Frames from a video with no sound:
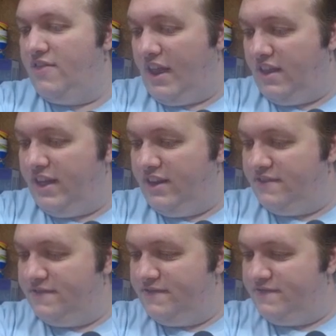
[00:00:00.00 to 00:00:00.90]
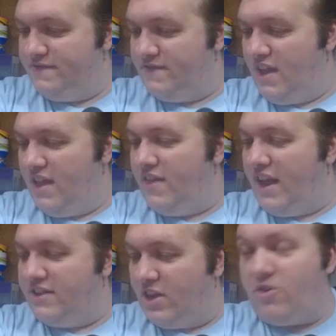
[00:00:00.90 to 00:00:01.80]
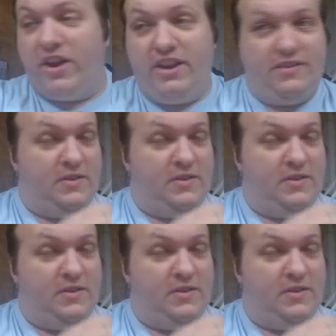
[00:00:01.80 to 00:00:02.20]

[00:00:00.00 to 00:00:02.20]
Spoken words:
That'll hit. That is a crit.